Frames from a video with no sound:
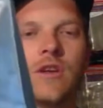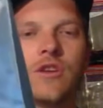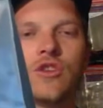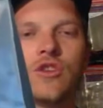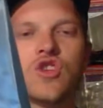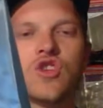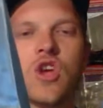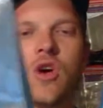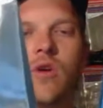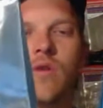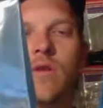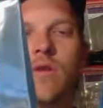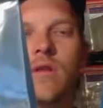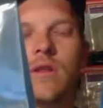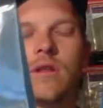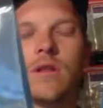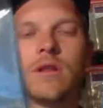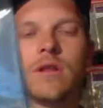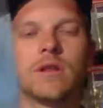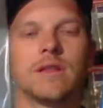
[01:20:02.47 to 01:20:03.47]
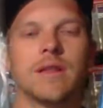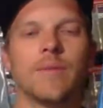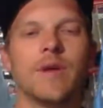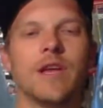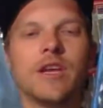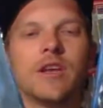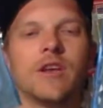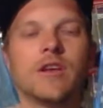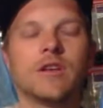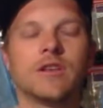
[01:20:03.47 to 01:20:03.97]
So let
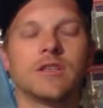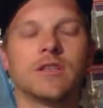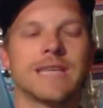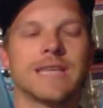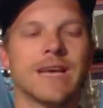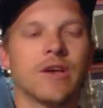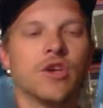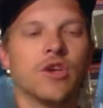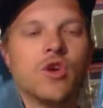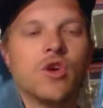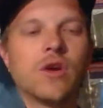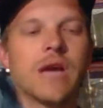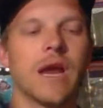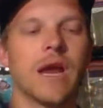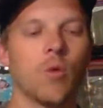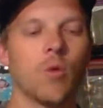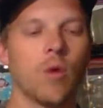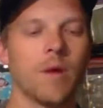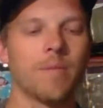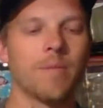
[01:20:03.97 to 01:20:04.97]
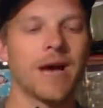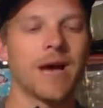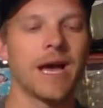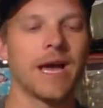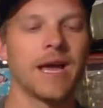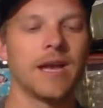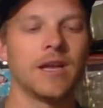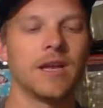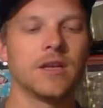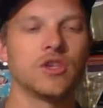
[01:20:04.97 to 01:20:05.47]
me tell you kind of what
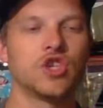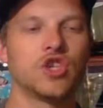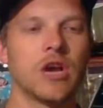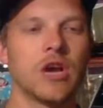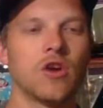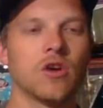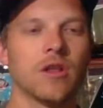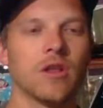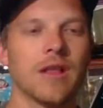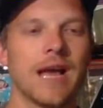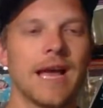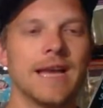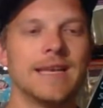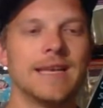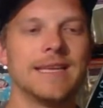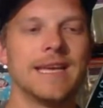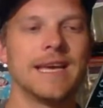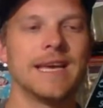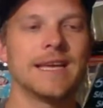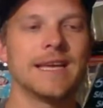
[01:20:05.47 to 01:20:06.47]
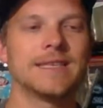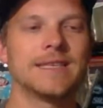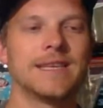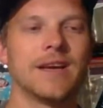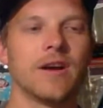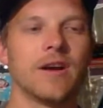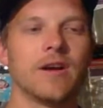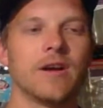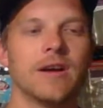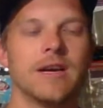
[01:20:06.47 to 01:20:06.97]
my general idea is
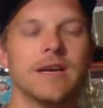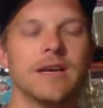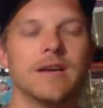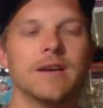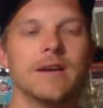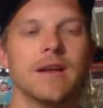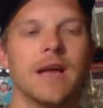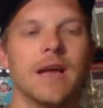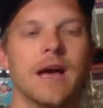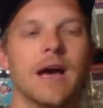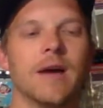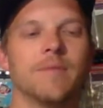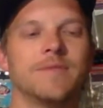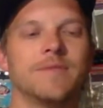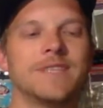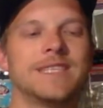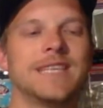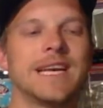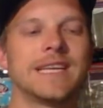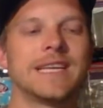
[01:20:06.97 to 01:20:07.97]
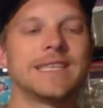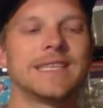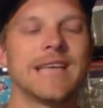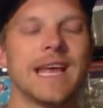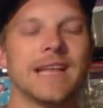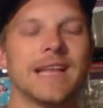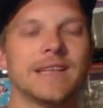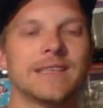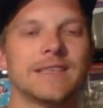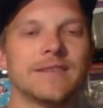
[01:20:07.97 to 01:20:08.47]
here. Um, Six
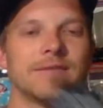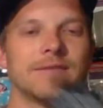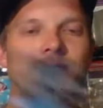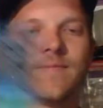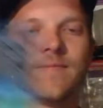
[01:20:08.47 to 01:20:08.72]
Sense